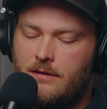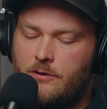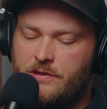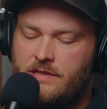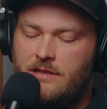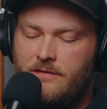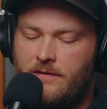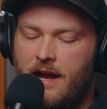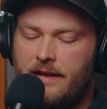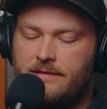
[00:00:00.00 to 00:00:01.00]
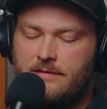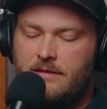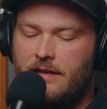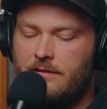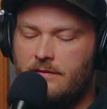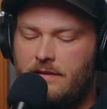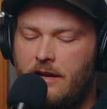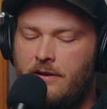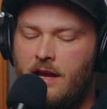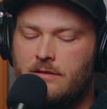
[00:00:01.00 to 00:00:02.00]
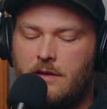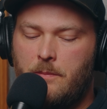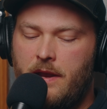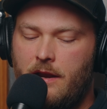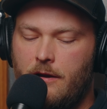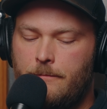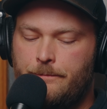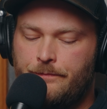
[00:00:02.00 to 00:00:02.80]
Christina Fox titled Dare Not Compare.